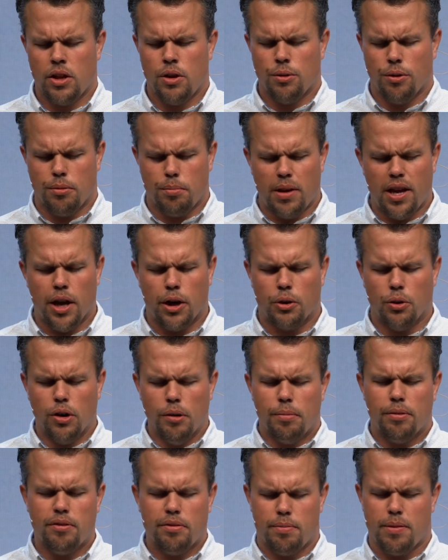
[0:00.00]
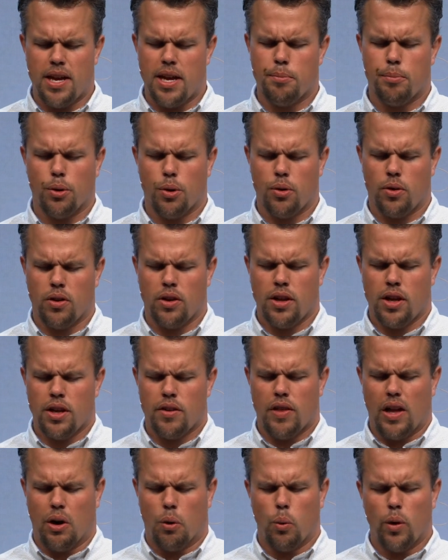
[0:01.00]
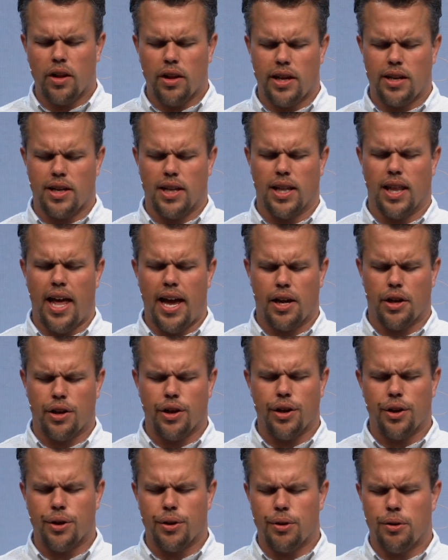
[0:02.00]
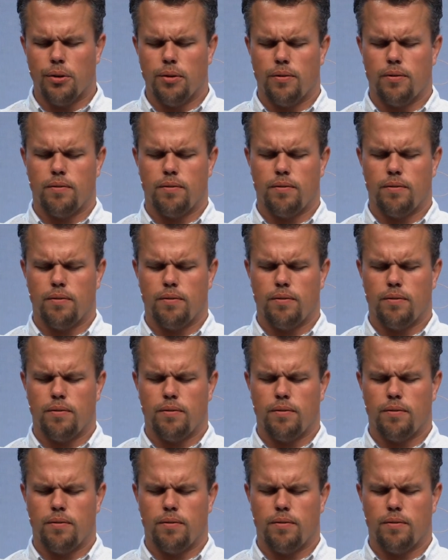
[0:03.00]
would be a group of people that are willing to let go